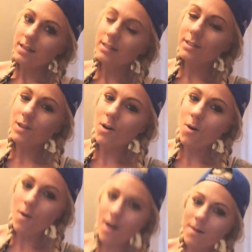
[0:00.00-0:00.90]
So,
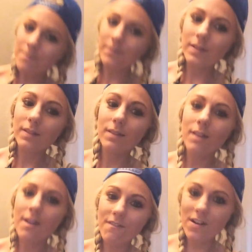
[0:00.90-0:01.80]
a
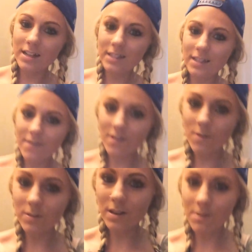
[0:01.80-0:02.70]
lot of fun stuff
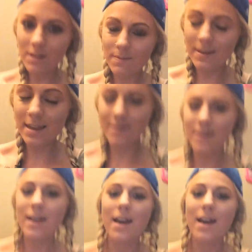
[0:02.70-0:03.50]
goes on with me.